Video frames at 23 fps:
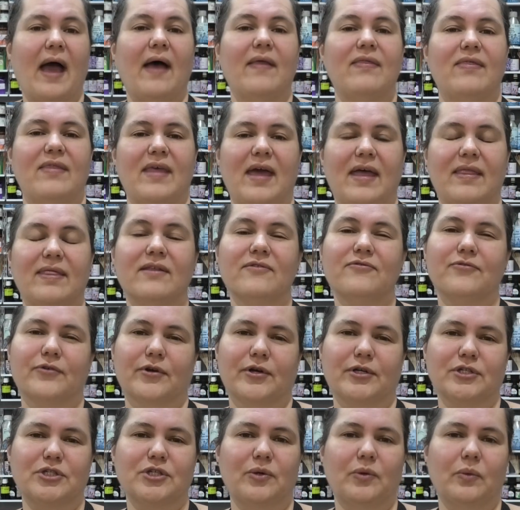and then the
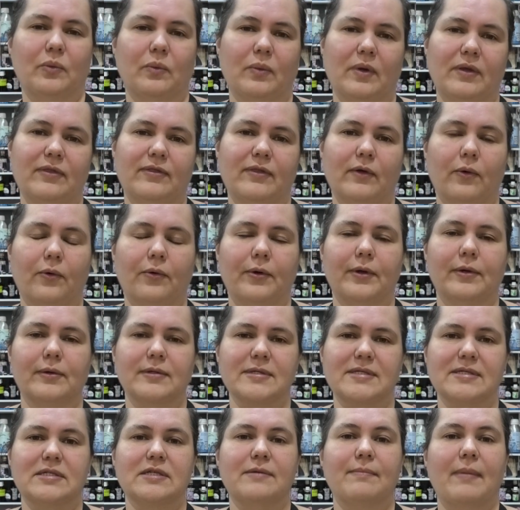version with the
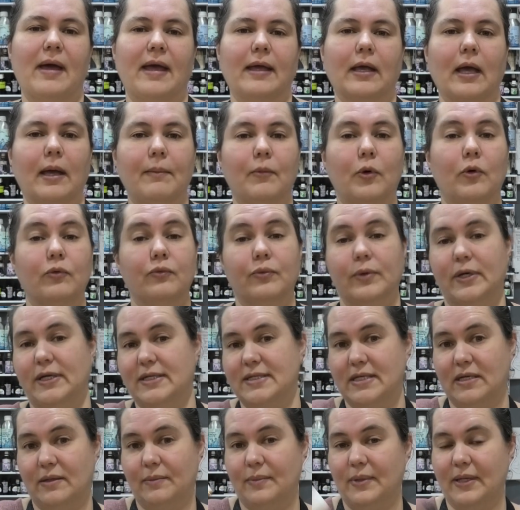oils to make a more
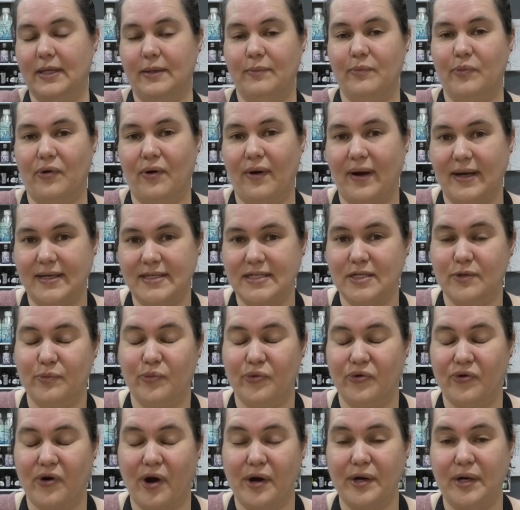reasonably priced
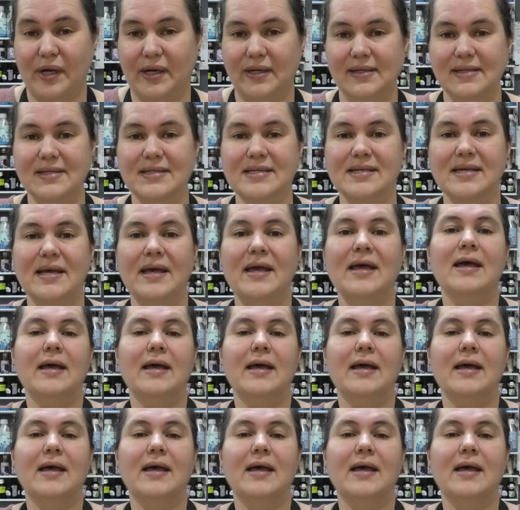product.